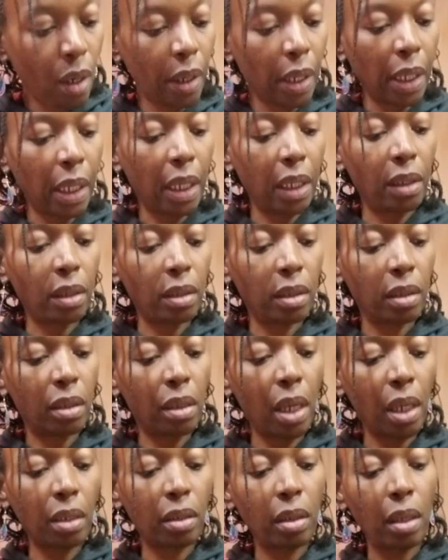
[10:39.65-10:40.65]
right, guys,
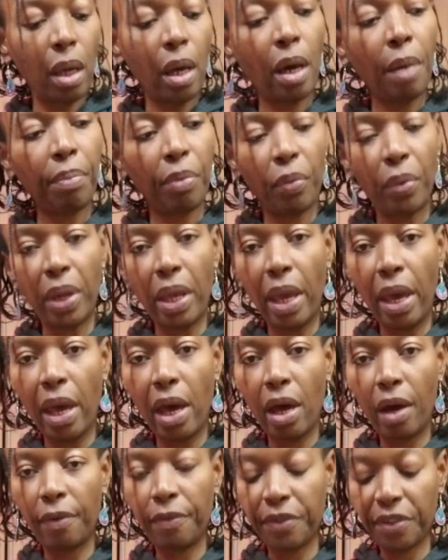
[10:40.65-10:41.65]
next up we
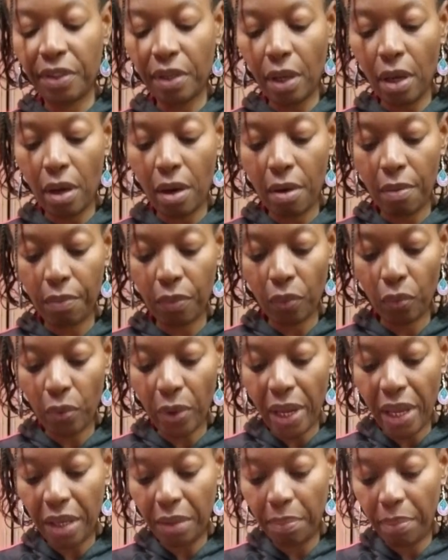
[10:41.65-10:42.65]
have some
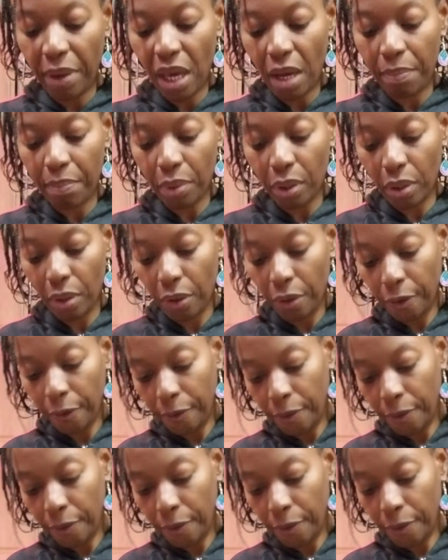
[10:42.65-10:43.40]
red pepper.